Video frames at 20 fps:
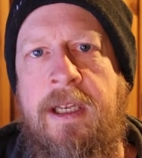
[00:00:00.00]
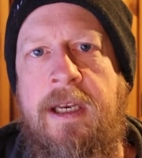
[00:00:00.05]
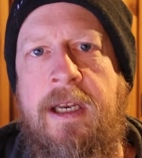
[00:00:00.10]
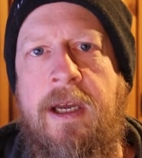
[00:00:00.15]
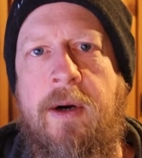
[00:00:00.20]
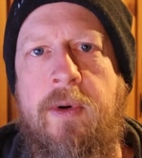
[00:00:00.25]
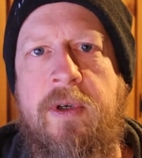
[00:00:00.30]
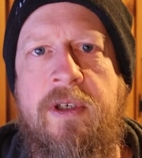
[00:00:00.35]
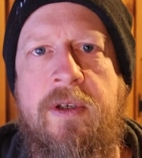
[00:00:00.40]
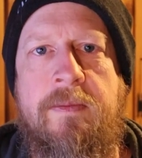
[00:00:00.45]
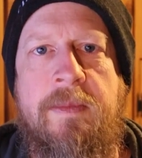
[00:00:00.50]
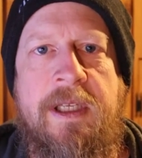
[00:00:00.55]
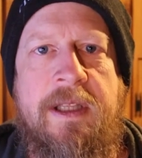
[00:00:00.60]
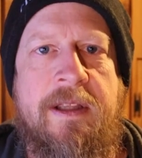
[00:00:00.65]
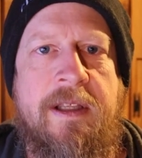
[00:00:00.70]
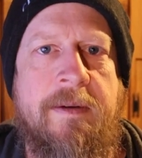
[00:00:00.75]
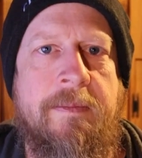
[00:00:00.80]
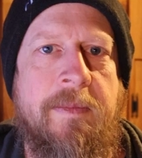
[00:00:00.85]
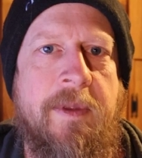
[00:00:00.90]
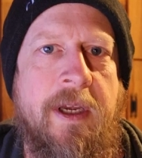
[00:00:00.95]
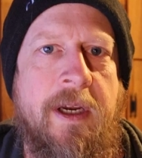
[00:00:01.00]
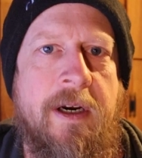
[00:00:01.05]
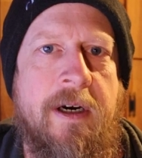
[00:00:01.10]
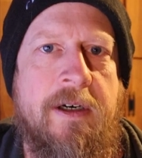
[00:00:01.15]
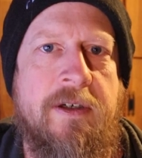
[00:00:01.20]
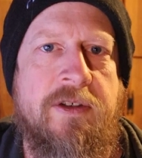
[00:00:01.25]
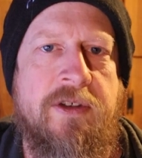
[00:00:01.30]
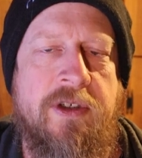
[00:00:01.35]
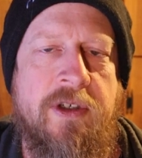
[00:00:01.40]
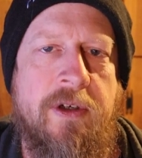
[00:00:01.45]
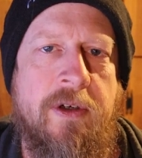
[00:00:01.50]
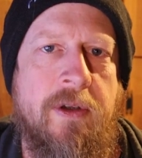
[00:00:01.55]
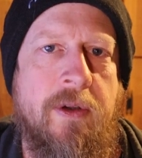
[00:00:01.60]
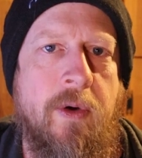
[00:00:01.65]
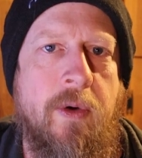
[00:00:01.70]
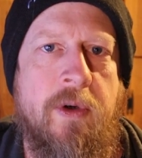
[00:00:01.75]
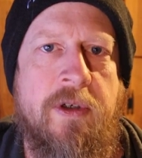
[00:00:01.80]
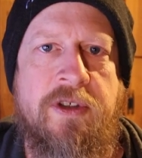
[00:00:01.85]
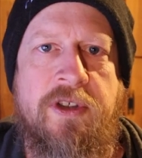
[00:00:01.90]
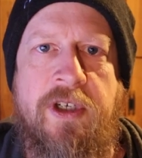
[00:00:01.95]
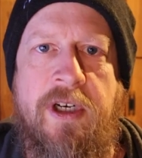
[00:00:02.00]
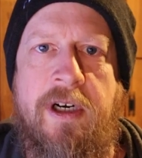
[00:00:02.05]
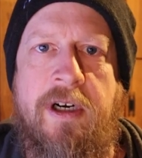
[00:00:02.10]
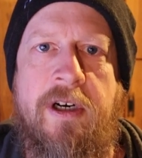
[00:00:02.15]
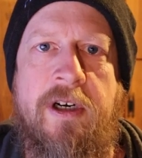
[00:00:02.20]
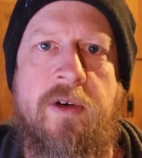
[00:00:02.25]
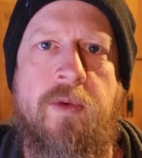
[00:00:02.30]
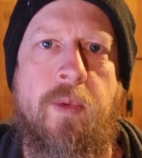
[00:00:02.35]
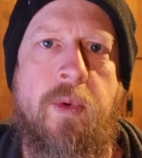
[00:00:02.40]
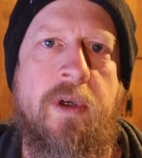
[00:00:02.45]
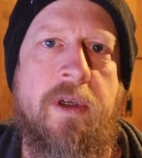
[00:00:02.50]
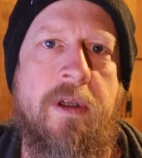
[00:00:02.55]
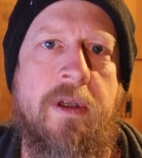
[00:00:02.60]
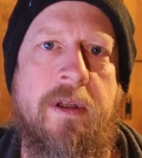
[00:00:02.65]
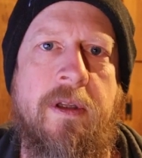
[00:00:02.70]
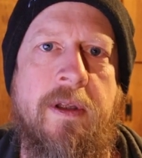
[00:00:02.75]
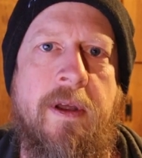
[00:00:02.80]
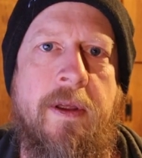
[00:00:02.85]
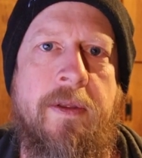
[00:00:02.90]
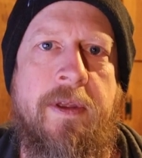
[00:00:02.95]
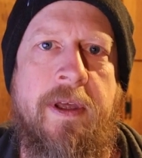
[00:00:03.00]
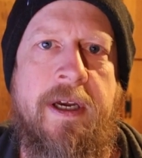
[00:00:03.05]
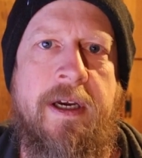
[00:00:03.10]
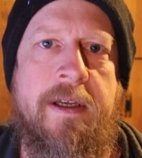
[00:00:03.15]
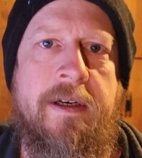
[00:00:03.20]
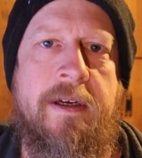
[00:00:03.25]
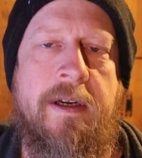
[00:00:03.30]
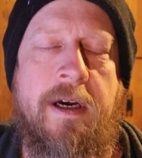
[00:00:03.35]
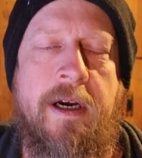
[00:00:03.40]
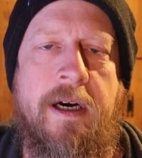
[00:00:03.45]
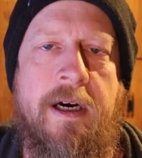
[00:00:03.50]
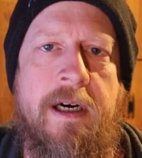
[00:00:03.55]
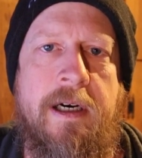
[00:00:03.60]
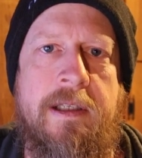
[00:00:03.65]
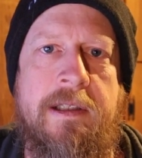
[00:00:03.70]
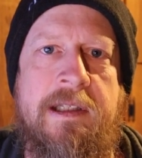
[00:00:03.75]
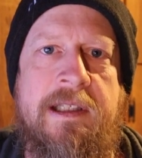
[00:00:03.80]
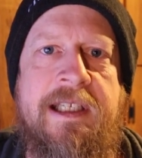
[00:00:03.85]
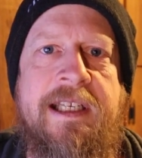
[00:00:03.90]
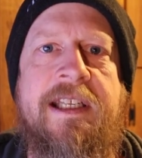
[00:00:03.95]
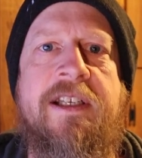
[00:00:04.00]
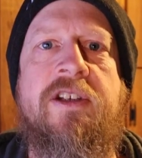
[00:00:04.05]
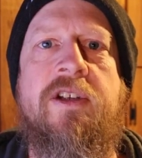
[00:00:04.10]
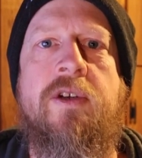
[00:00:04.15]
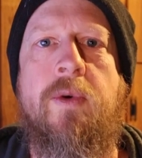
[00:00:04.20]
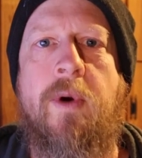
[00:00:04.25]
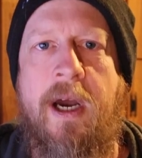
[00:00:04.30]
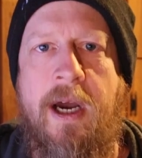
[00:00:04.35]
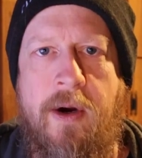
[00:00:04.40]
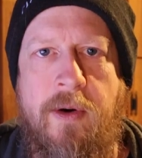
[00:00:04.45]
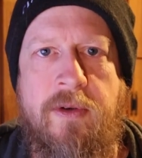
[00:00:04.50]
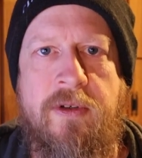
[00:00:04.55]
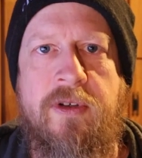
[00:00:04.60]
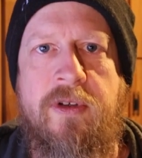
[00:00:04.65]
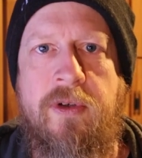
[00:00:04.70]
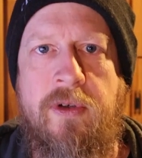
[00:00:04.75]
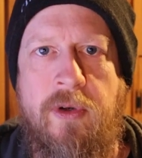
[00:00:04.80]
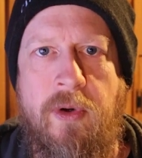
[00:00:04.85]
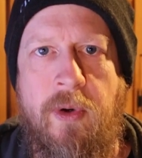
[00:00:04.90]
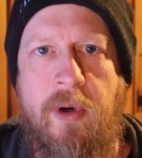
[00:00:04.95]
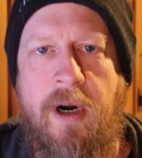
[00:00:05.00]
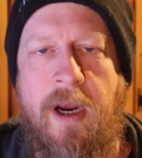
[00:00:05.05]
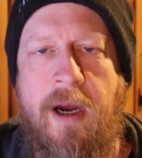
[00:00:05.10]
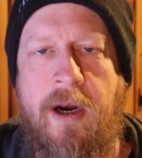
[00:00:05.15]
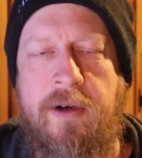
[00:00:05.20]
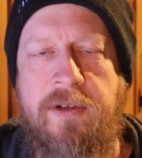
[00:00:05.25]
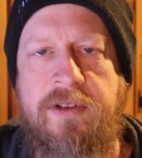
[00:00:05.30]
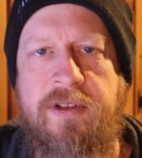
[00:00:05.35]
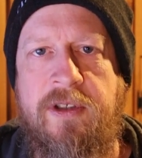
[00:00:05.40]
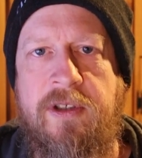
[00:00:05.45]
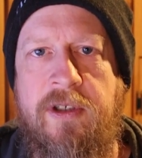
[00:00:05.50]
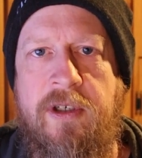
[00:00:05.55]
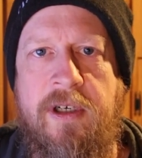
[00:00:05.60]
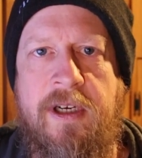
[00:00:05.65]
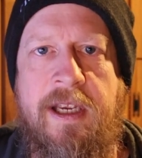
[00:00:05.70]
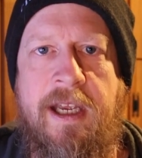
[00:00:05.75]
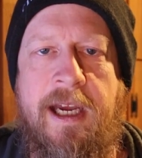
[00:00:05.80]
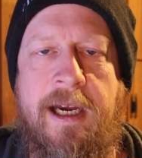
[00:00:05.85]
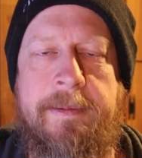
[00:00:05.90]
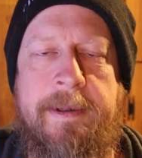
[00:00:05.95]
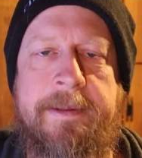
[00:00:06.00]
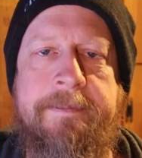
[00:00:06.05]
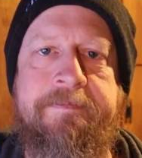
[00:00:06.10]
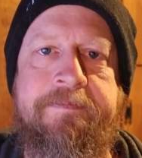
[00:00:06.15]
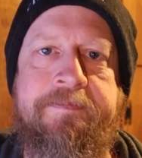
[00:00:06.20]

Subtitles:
Now when you meet them there, Jill or Jared will then lead you out to your house, to your cabin.